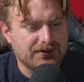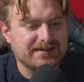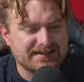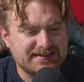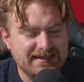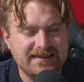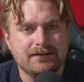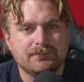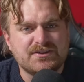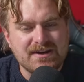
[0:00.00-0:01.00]
So he does say
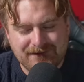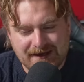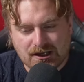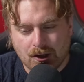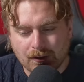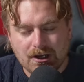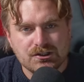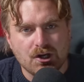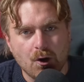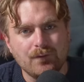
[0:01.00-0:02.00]
it was never their goal
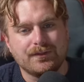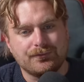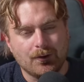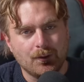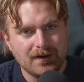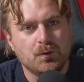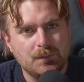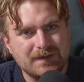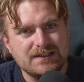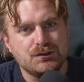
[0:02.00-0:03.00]
to overthrow
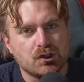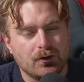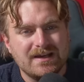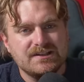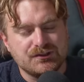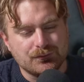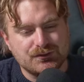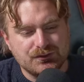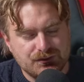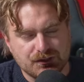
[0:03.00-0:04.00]
Putin, but did show
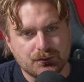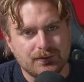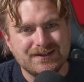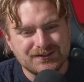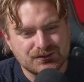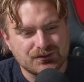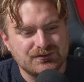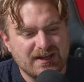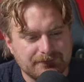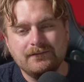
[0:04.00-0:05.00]
serious security
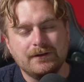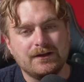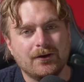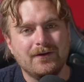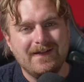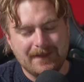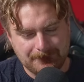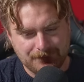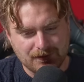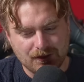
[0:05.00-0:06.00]
concerns. And we know
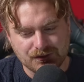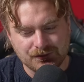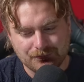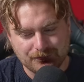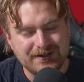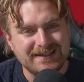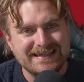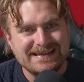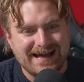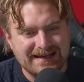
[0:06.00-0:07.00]
that Prigozhin
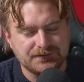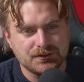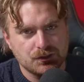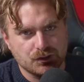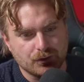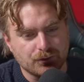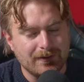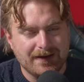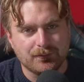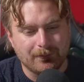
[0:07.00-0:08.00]
really hates
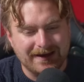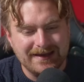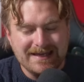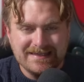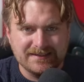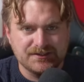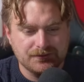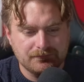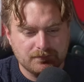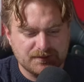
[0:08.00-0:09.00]
Shoigu and the way
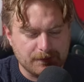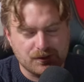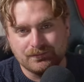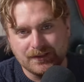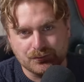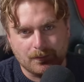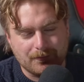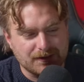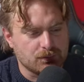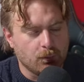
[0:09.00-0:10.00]
this special military
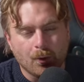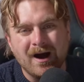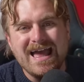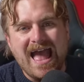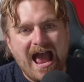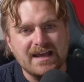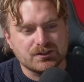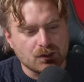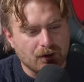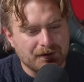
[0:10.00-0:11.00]
operation war
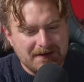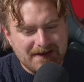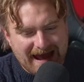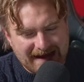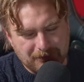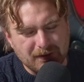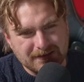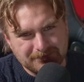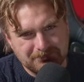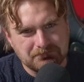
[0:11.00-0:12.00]
has gone. And
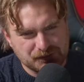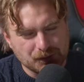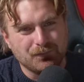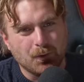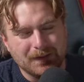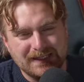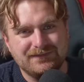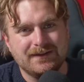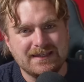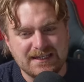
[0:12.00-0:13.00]
we sort of all
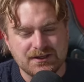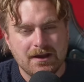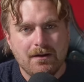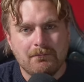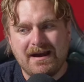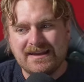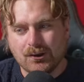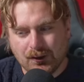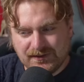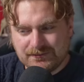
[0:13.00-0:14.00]
believe that his main
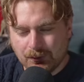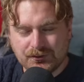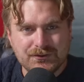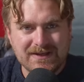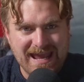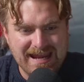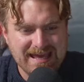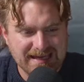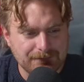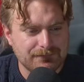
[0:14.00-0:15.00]
goal of this was to get
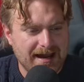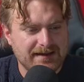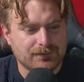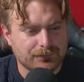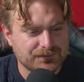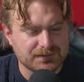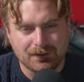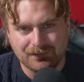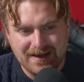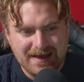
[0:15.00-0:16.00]
him and
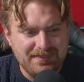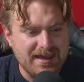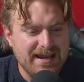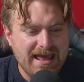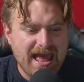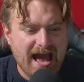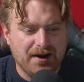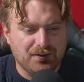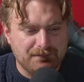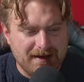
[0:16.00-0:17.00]
Gerasimov then
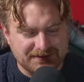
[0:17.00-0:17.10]
out of